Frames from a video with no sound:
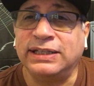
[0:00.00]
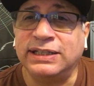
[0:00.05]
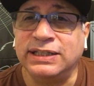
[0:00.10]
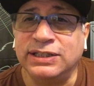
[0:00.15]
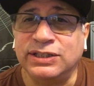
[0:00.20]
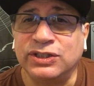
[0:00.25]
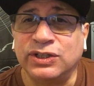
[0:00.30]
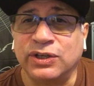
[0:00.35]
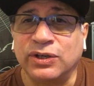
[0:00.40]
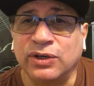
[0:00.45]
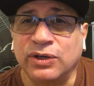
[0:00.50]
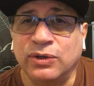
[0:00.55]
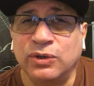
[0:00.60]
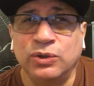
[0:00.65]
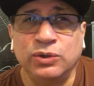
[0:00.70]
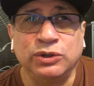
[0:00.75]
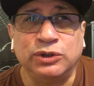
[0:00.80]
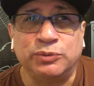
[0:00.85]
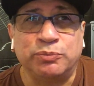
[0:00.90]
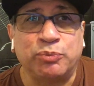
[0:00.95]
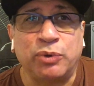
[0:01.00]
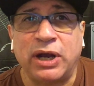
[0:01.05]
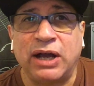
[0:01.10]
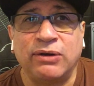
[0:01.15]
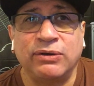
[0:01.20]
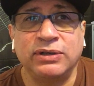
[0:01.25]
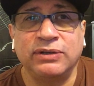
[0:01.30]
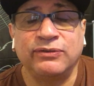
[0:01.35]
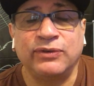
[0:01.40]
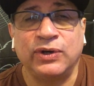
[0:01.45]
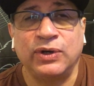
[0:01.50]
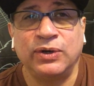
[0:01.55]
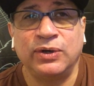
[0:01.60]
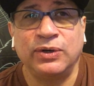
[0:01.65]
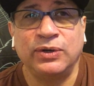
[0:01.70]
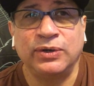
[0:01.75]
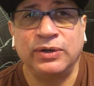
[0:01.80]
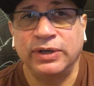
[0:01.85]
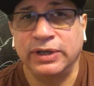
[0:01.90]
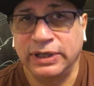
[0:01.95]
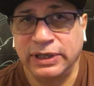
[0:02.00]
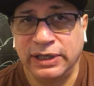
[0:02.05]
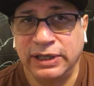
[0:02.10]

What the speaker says: teacher who's proud of her